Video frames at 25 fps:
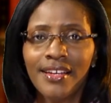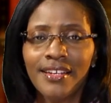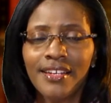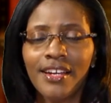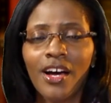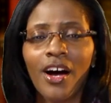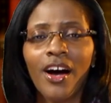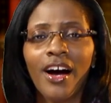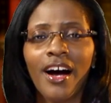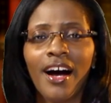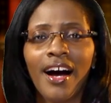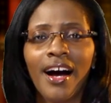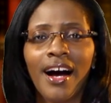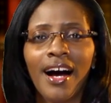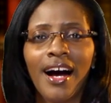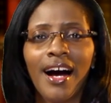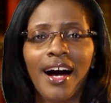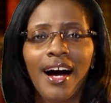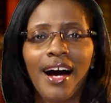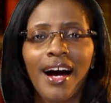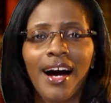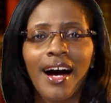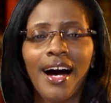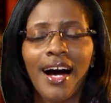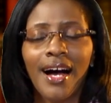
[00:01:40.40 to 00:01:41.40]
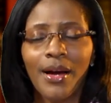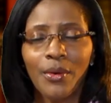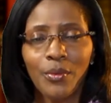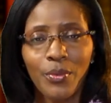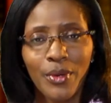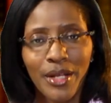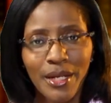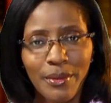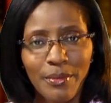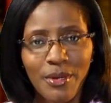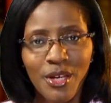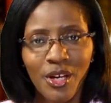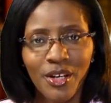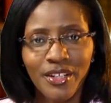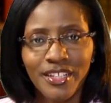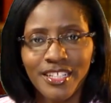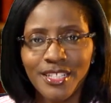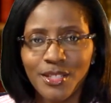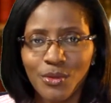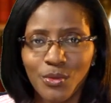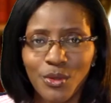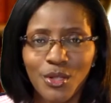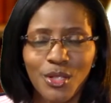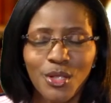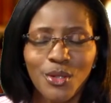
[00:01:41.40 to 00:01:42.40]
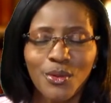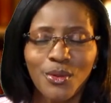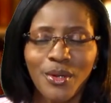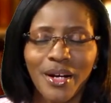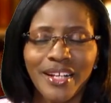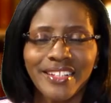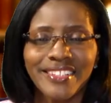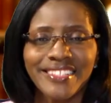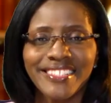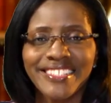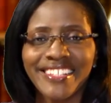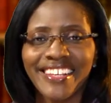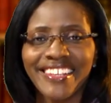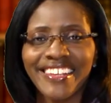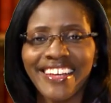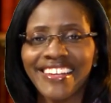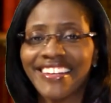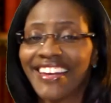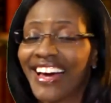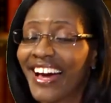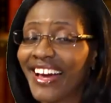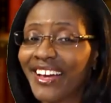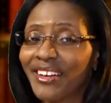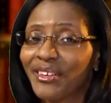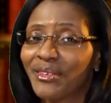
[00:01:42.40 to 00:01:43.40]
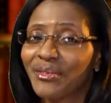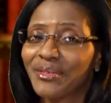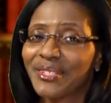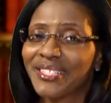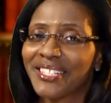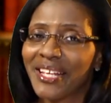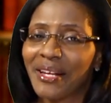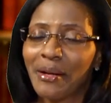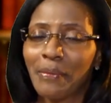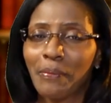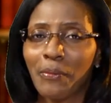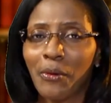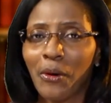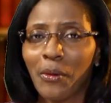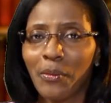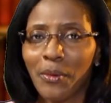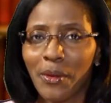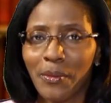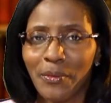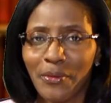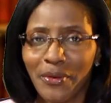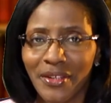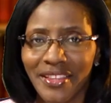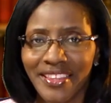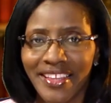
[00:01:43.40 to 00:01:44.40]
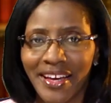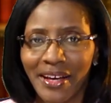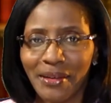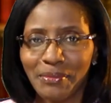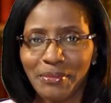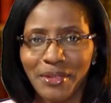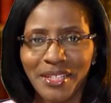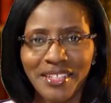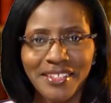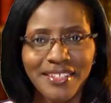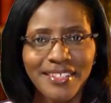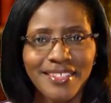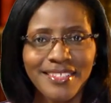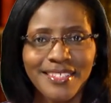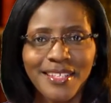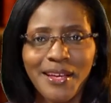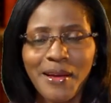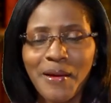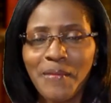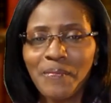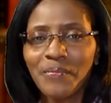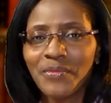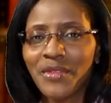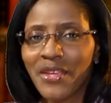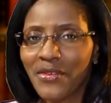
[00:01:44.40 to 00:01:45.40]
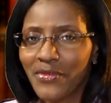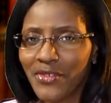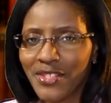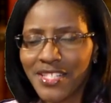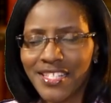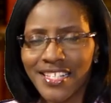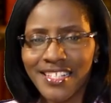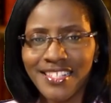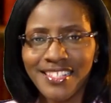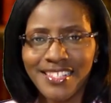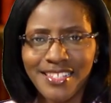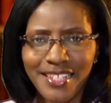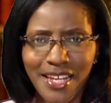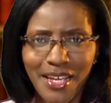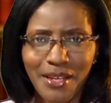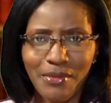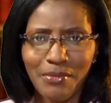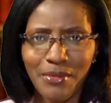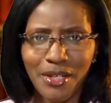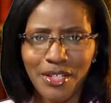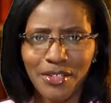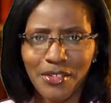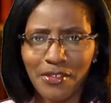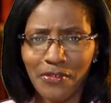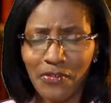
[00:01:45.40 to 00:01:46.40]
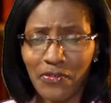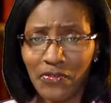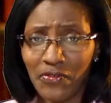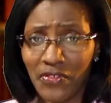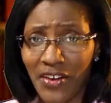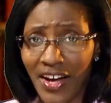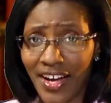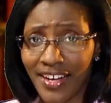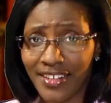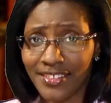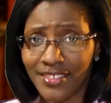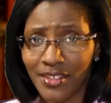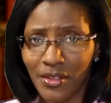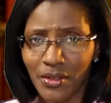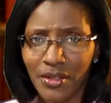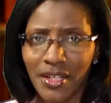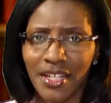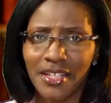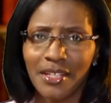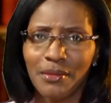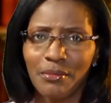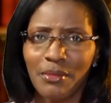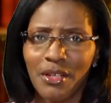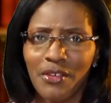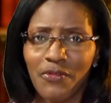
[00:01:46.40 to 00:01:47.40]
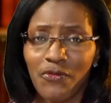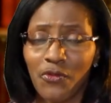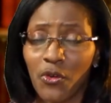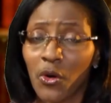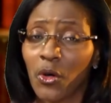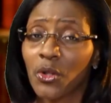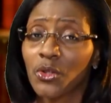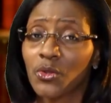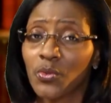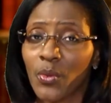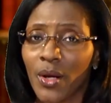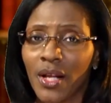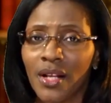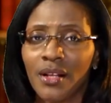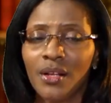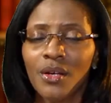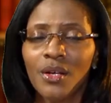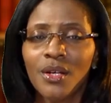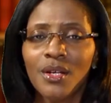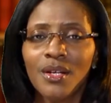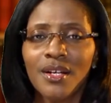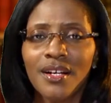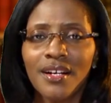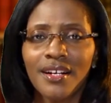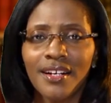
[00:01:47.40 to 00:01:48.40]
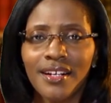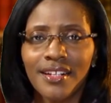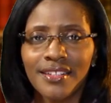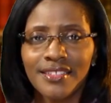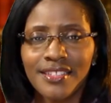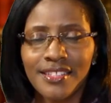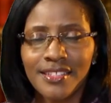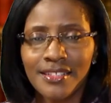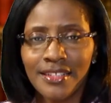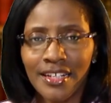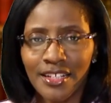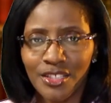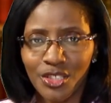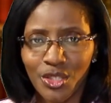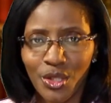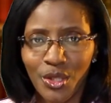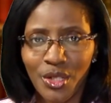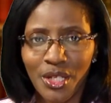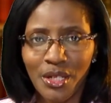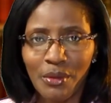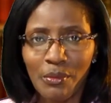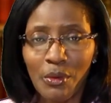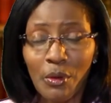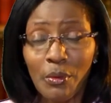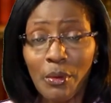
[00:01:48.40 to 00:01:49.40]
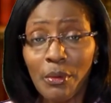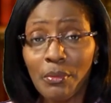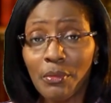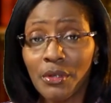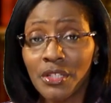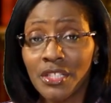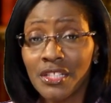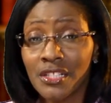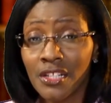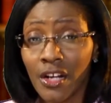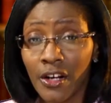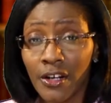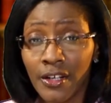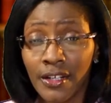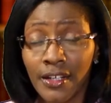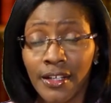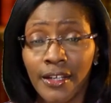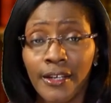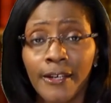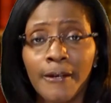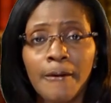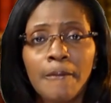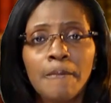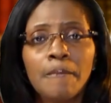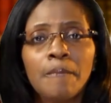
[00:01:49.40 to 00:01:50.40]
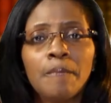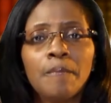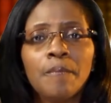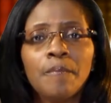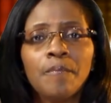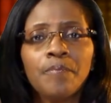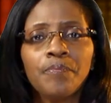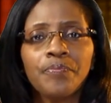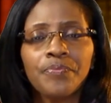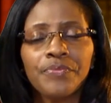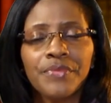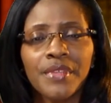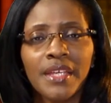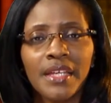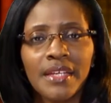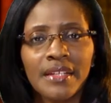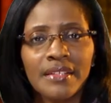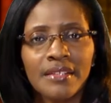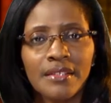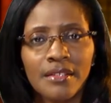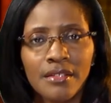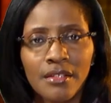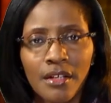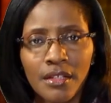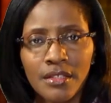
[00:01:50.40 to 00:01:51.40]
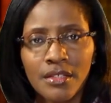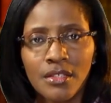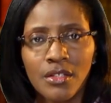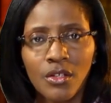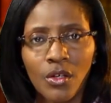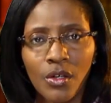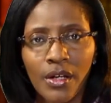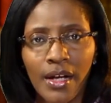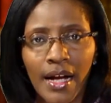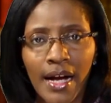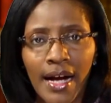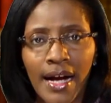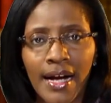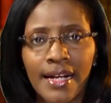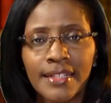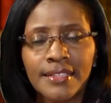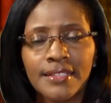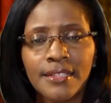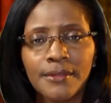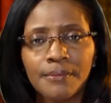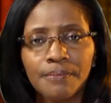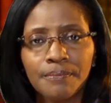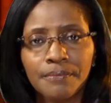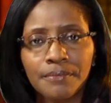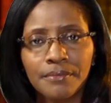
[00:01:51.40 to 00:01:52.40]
Now, I will be honest with you and say that I always had a problem with that, because if it's a statement of fact, how can it be false? Well, I'll show you in a moment, but certainly it does look at